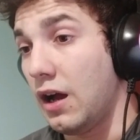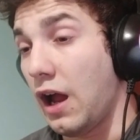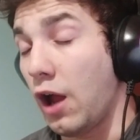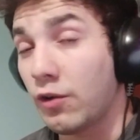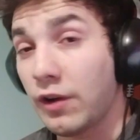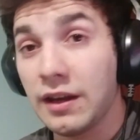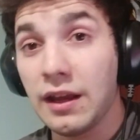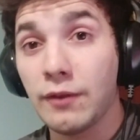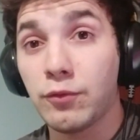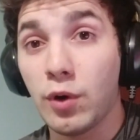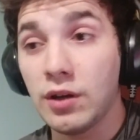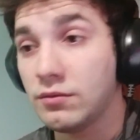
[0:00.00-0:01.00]
I already
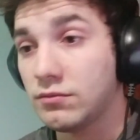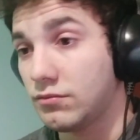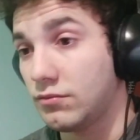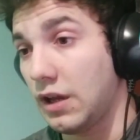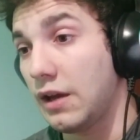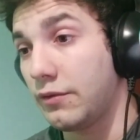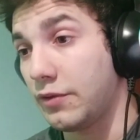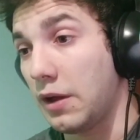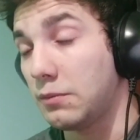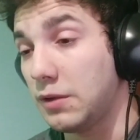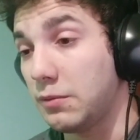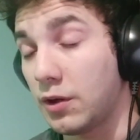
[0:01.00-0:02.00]
have one. I have
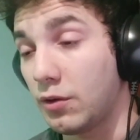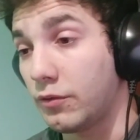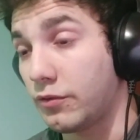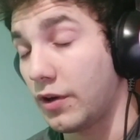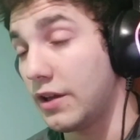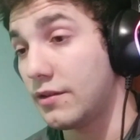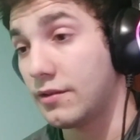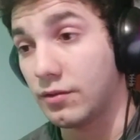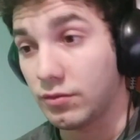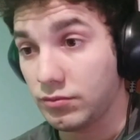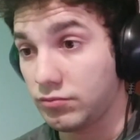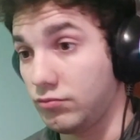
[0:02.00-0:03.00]
family but no friends,
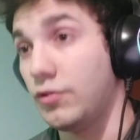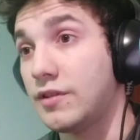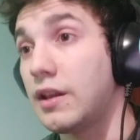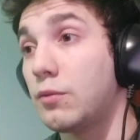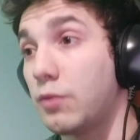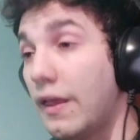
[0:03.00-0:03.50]
so we stick